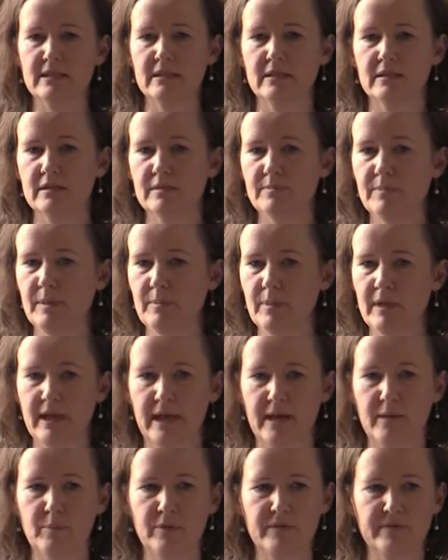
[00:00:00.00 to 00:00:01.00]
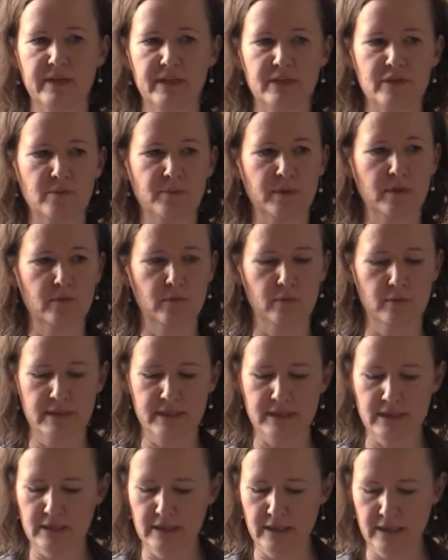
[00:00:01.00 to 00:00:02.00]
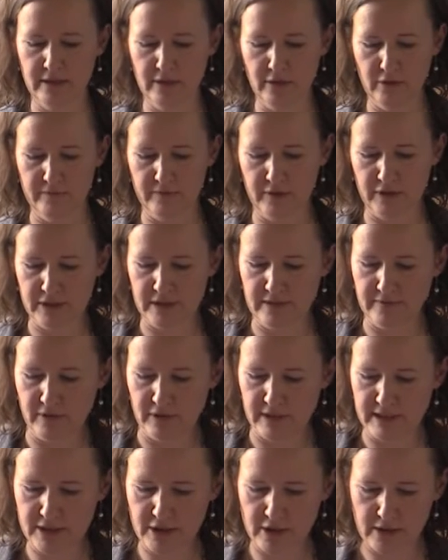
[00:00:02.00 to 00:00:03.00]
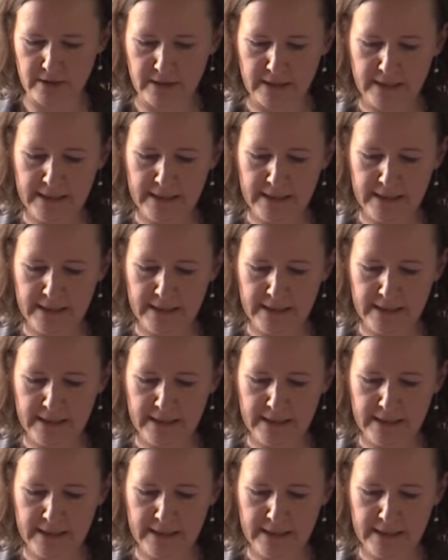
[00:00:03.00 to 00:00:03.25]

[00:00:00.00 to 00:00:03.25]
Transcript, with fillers: and people like Professor Bill Rolston in the University of Ulster.